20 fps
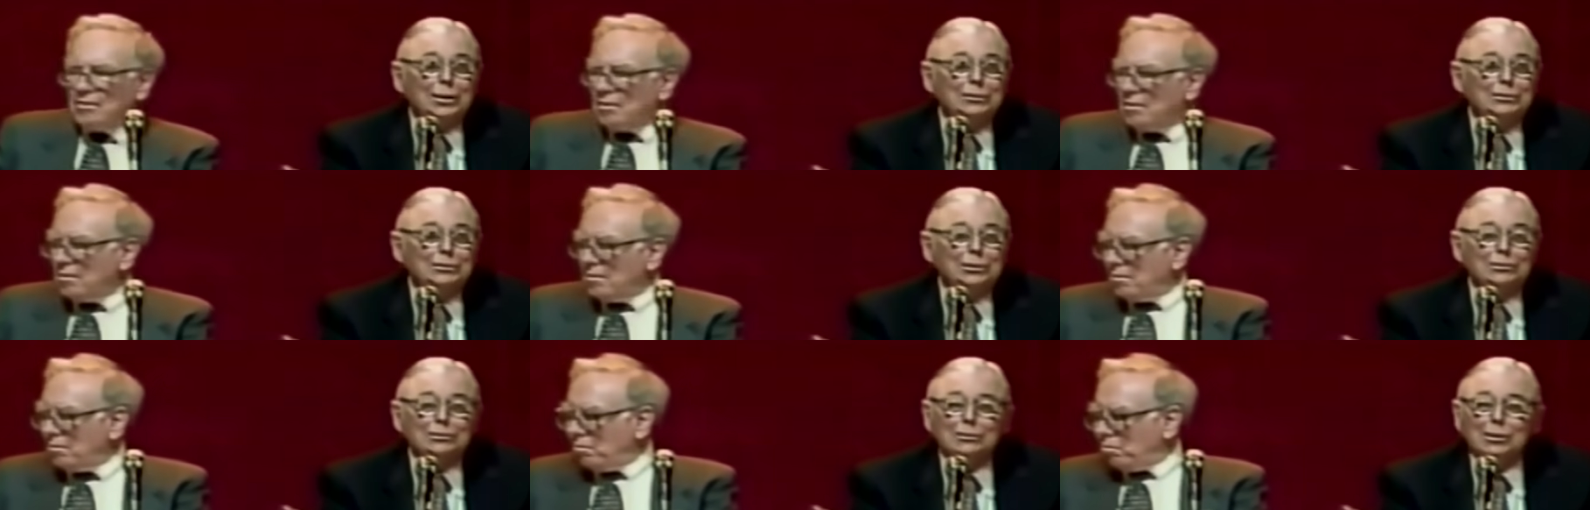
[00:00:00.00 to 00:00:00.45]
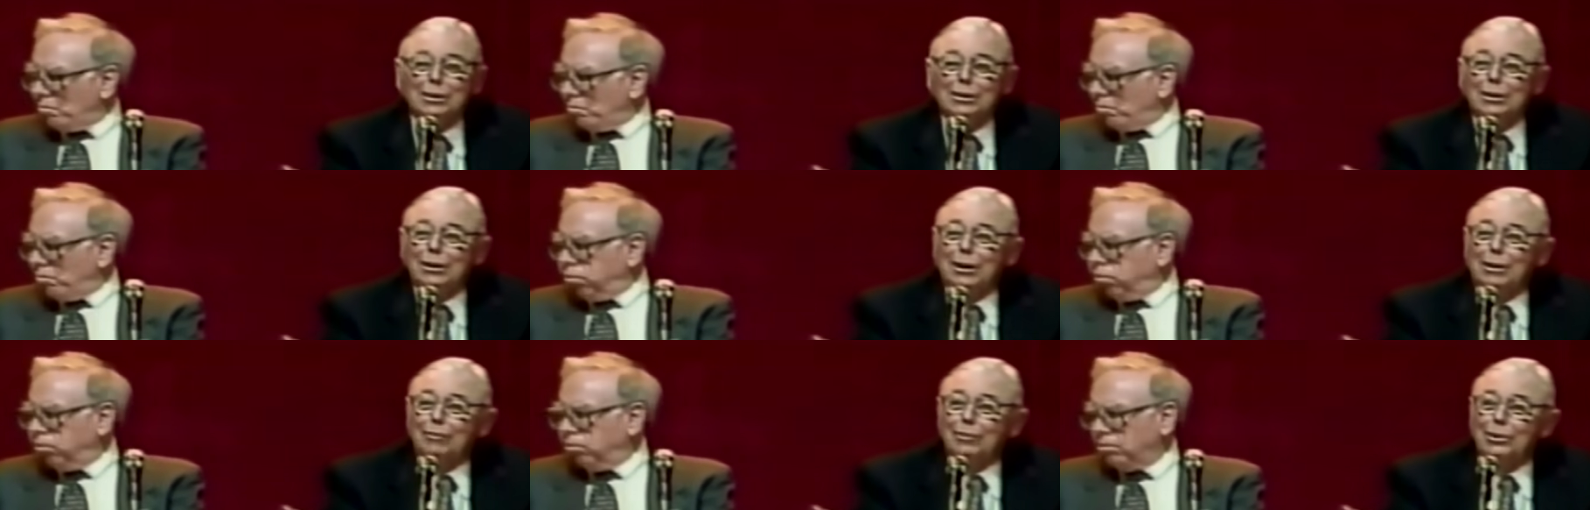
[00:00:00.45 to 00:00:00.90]
Speaker 1: He says,
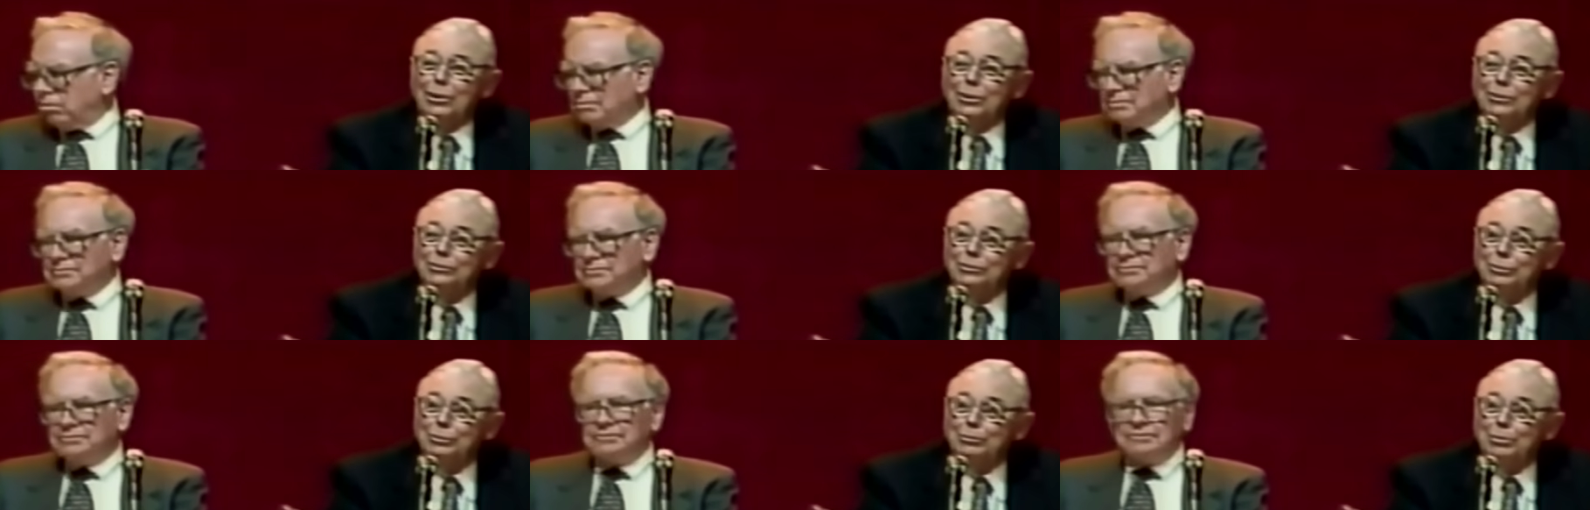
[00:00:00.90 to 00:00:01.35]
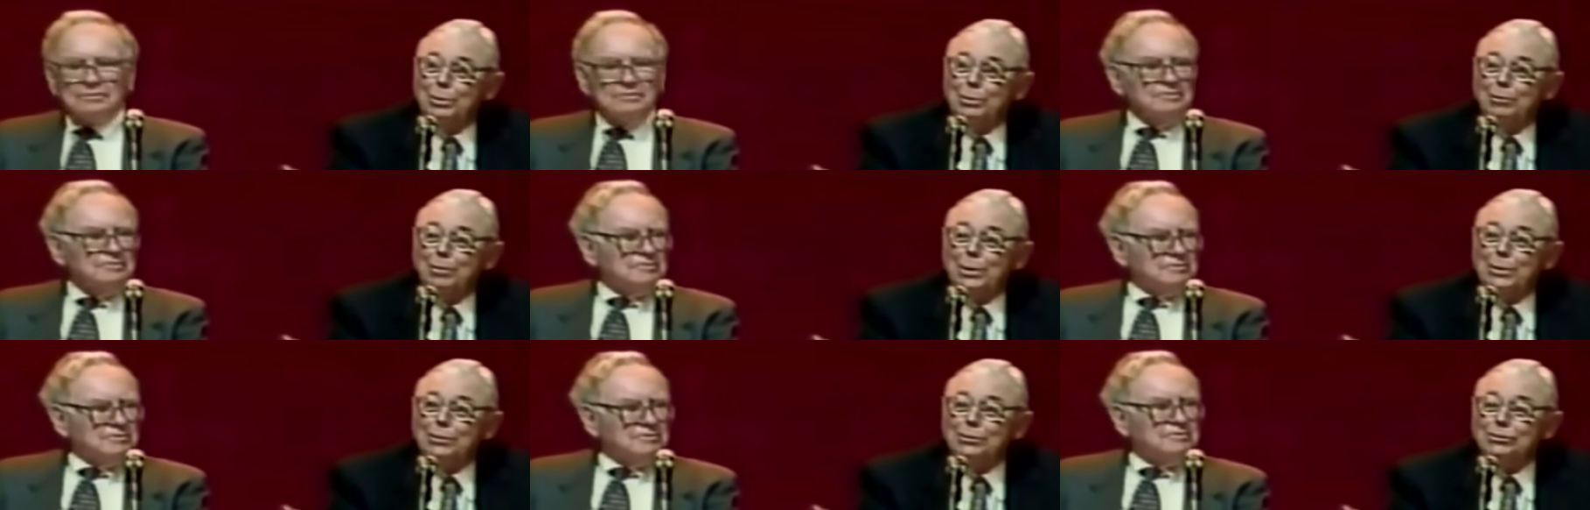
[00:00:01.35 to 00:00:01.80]
everything should
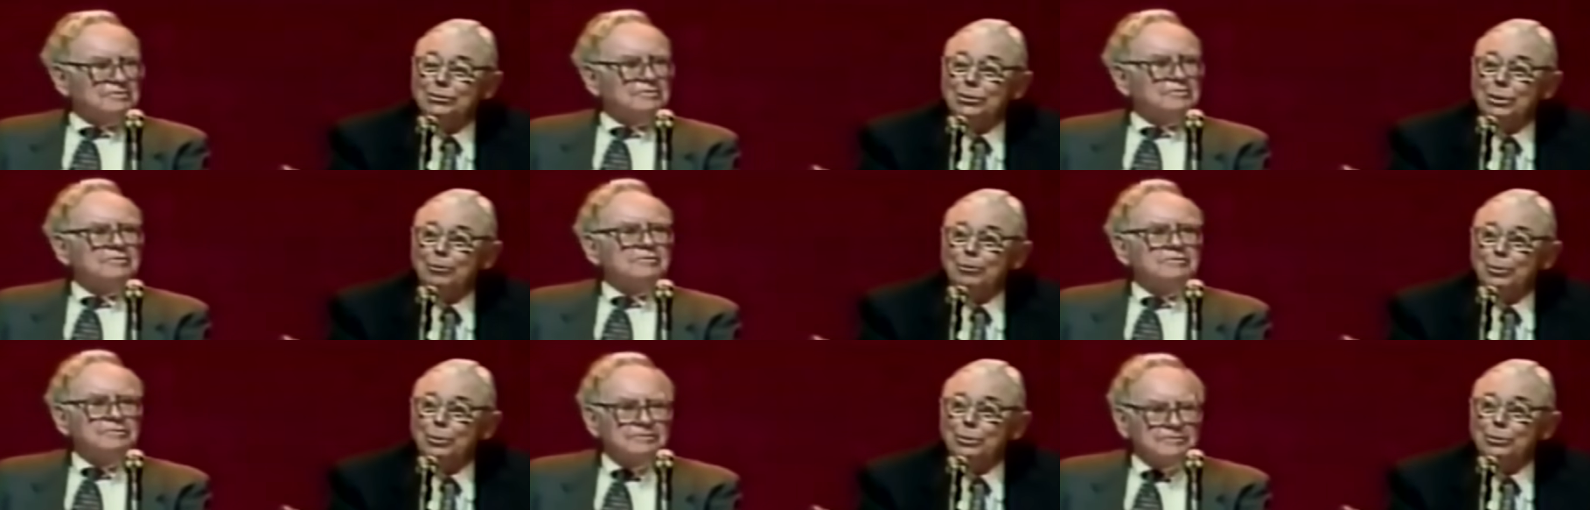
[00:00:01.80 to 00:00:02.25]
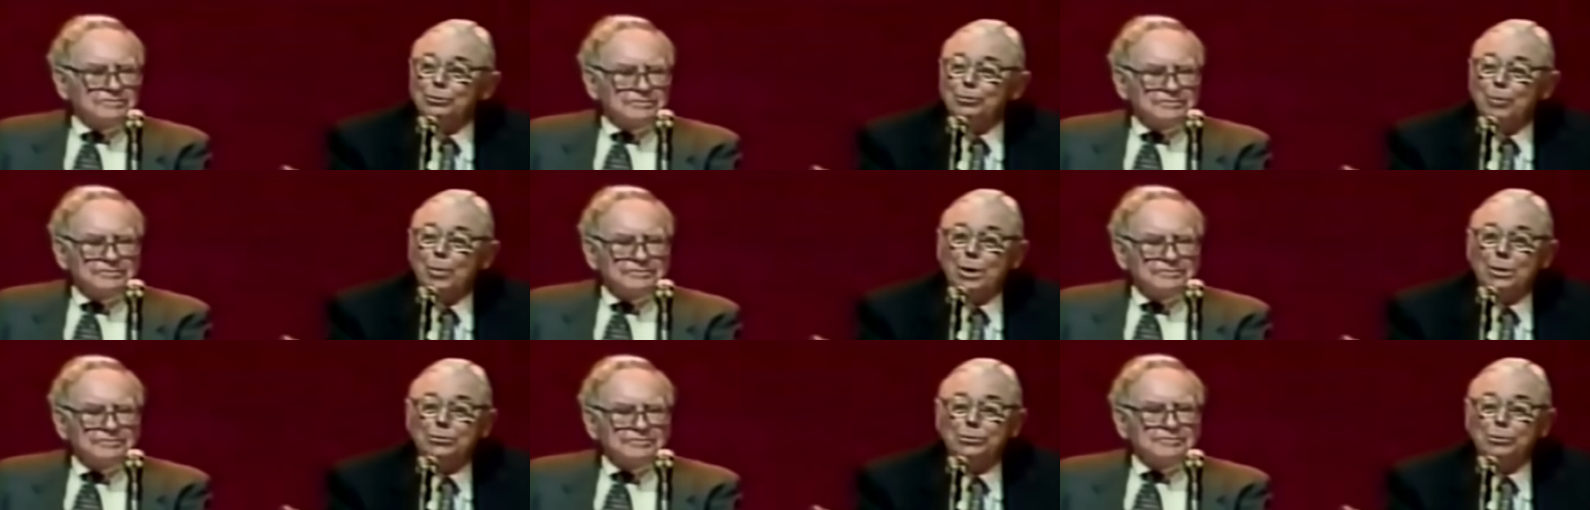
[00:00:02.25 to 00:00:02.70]
be made as simple as
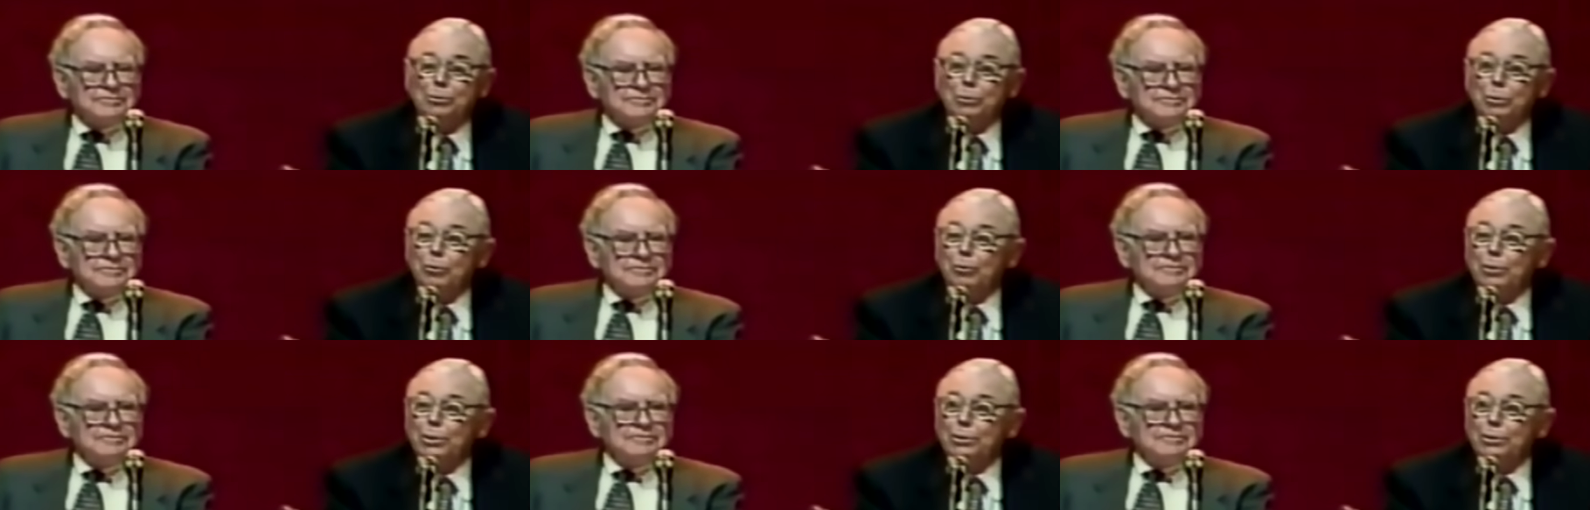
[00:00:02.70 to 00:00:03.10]
possible,